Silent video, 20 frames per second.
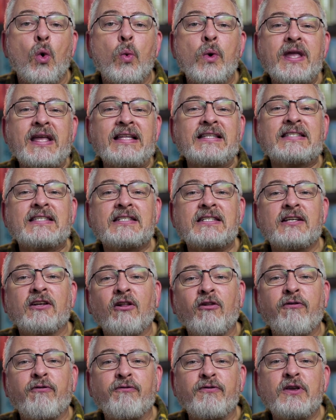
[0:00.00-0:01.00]
we can
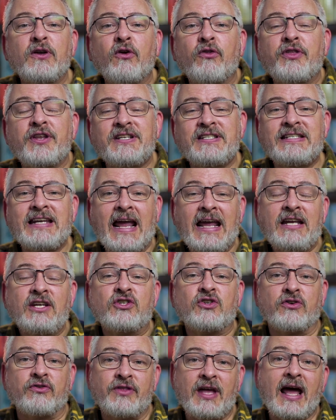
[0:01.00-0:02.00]
still feel the
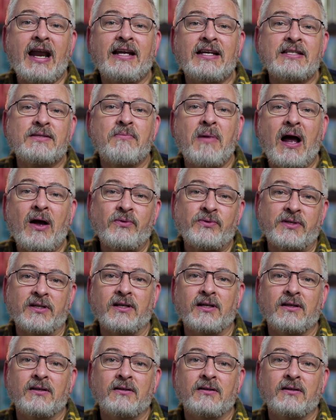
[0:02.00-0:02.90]
danger that is mounting.